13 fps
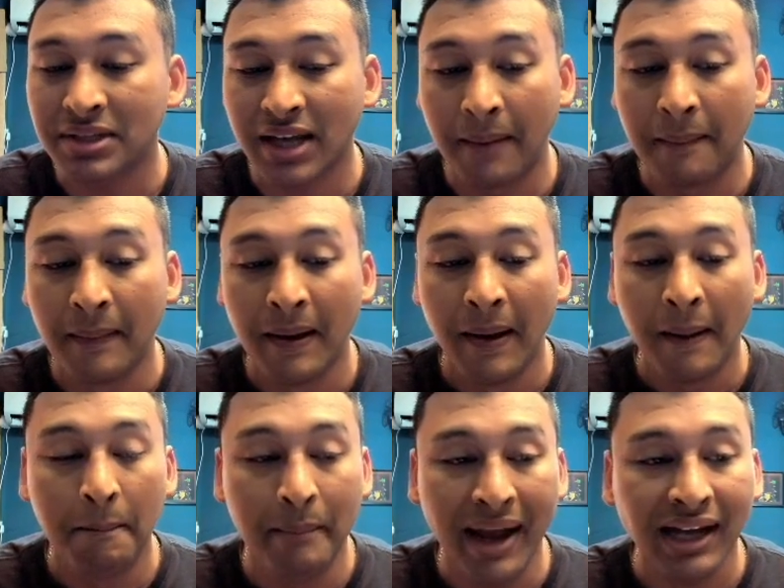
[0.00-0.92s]
time
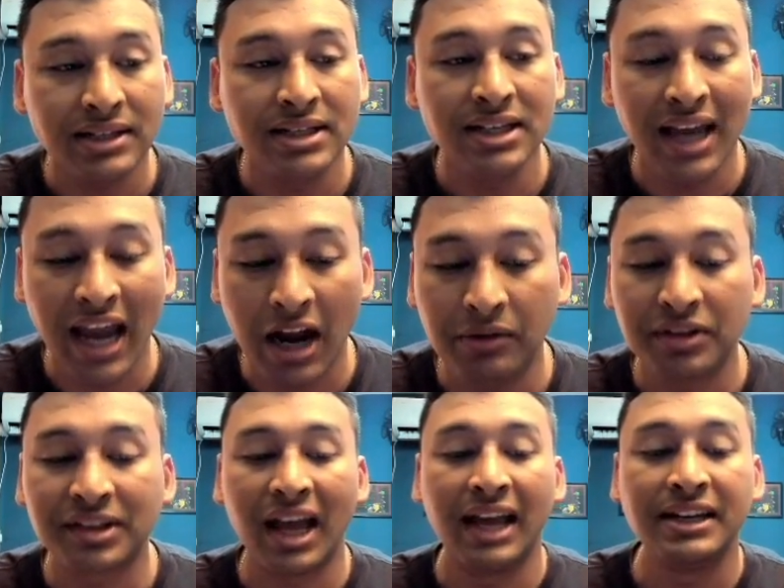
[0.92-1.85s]
M A C D, R
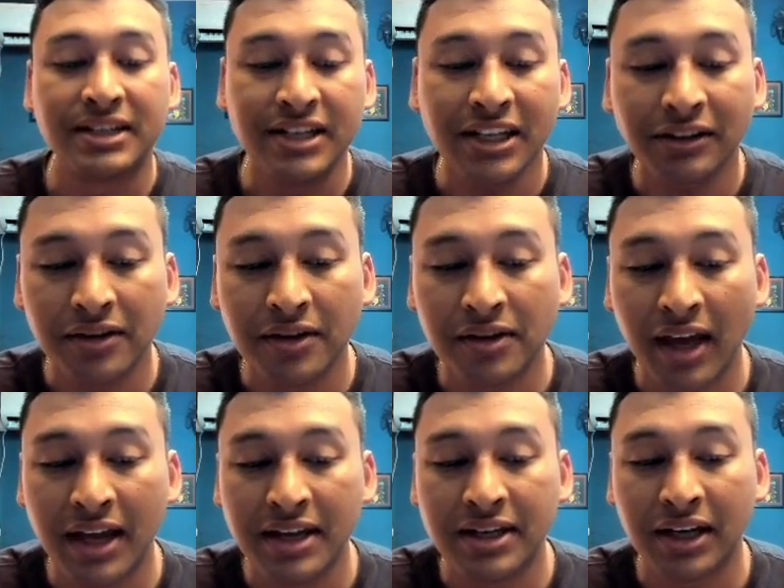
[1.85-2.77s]
S I, and T three C C
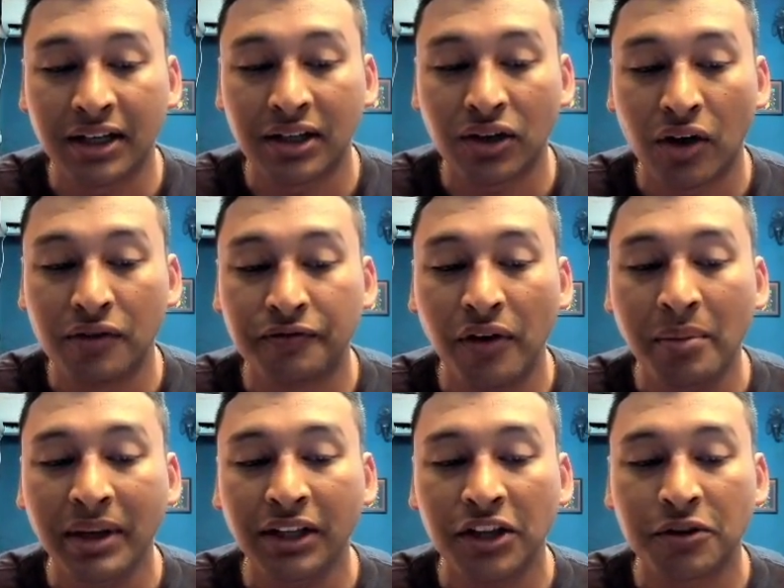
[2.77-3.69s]
I indicator confirming this